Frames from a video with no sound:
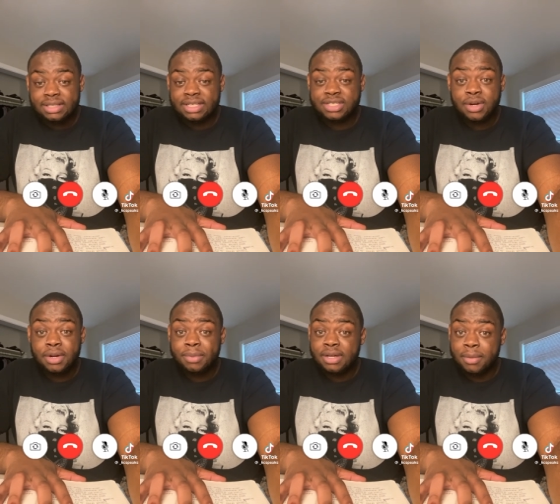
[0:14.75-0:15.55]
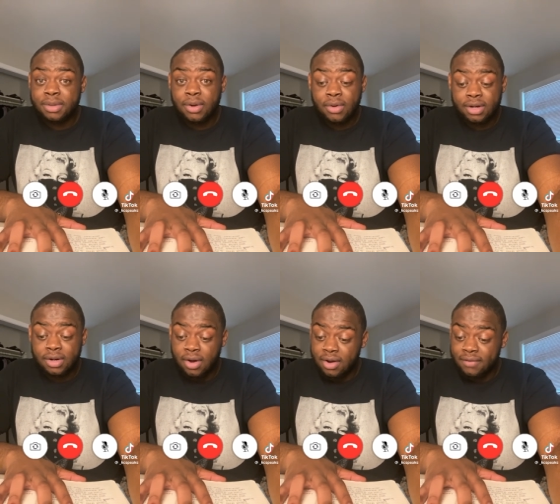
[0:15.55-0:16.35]
They started becoming on and
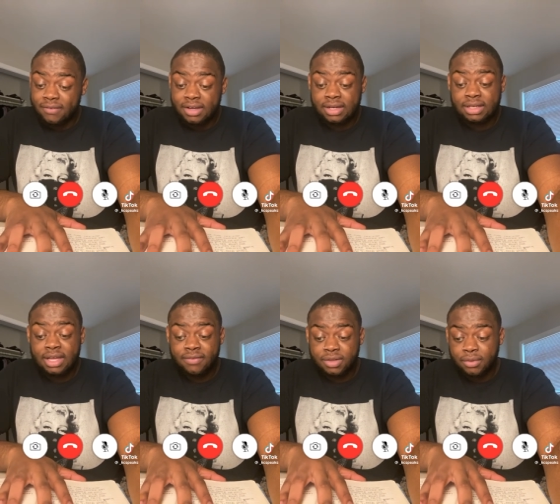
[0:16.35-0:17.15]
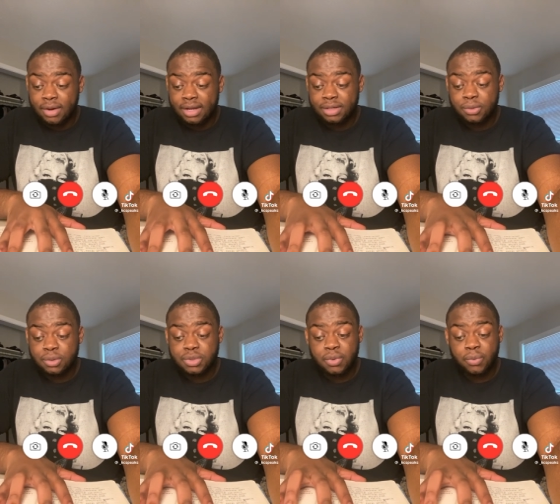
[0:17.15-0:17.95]
off in 11th grade due
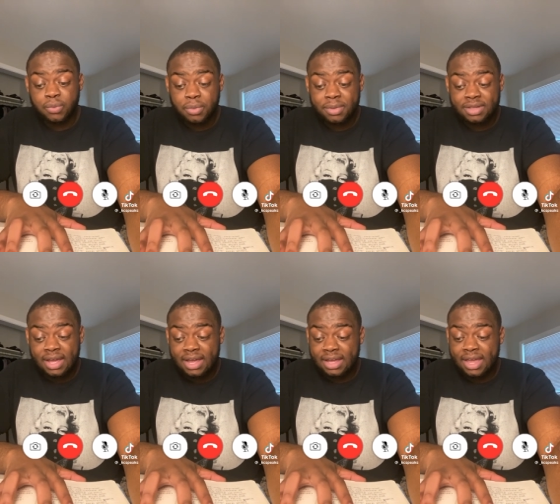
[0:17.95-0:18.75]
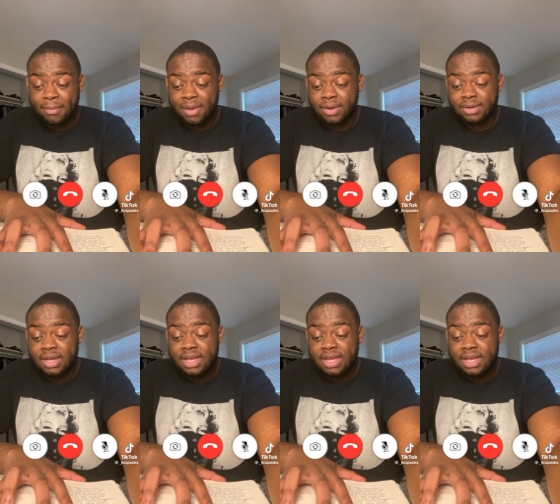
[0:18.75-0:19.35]
to a rumor that had came out